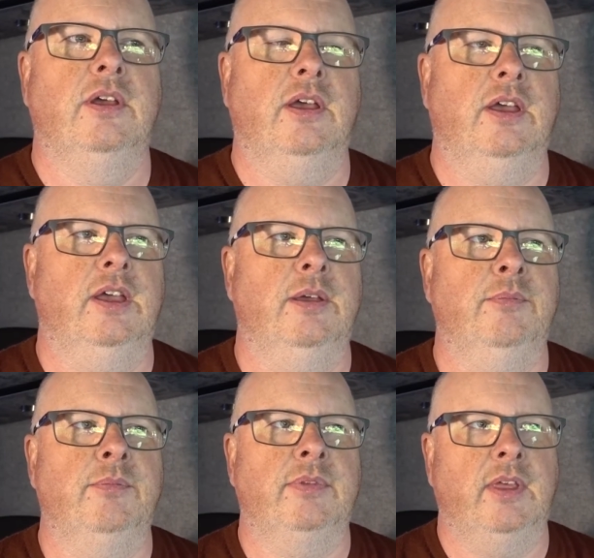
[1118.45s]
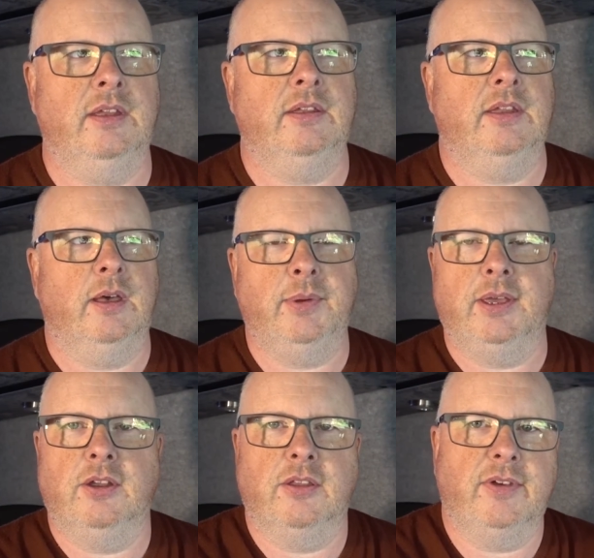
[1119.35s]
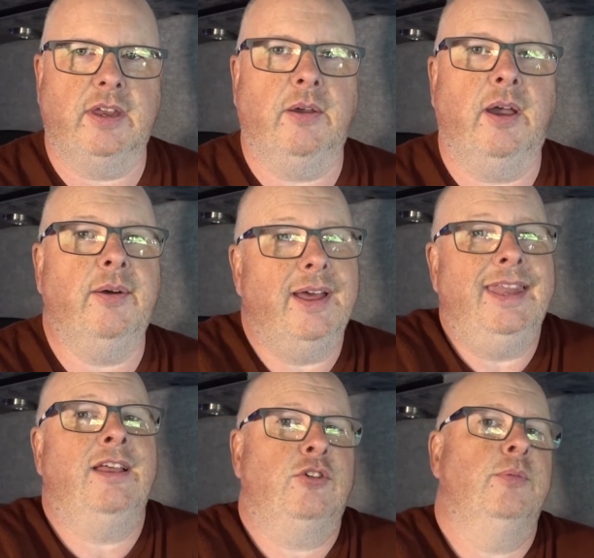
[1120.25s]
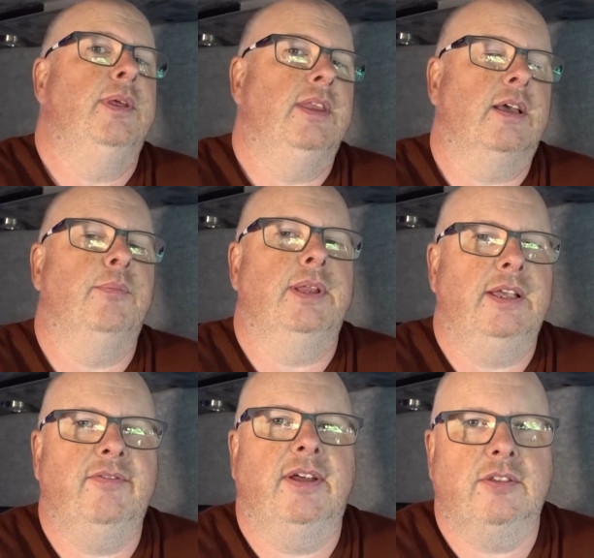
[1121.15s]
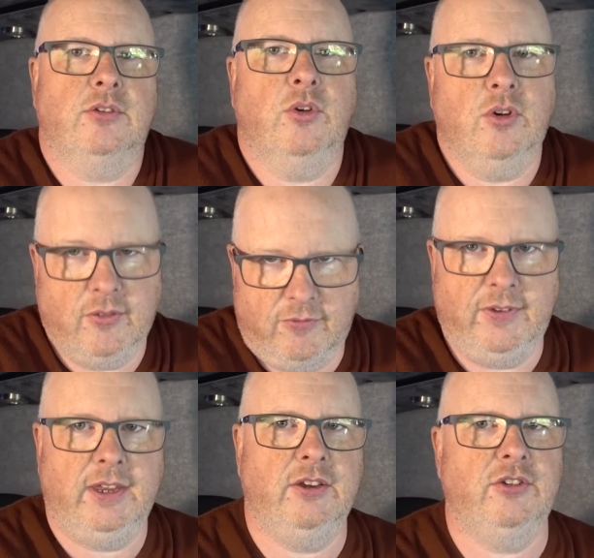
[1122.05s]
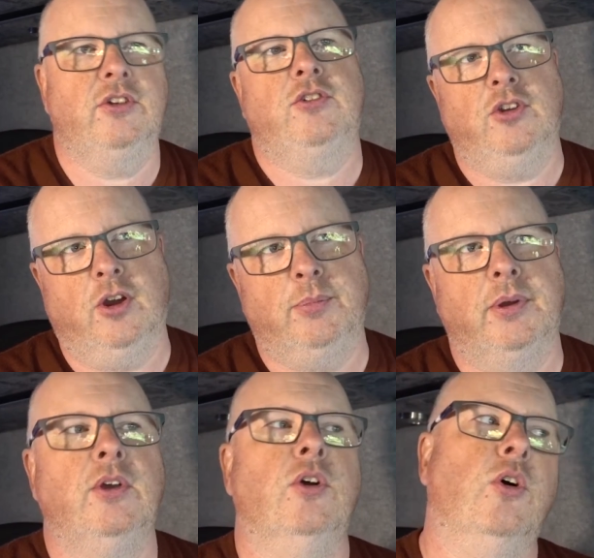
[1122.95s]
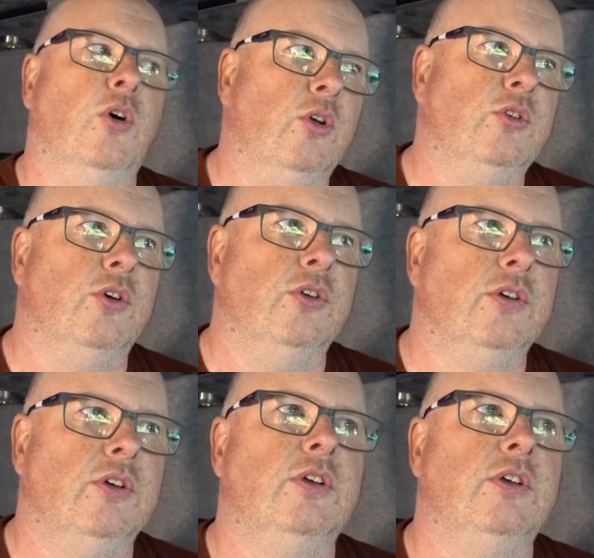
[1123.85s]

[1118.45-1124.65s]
then there'll be another video out, and that should be the complete van tour finished job, all done,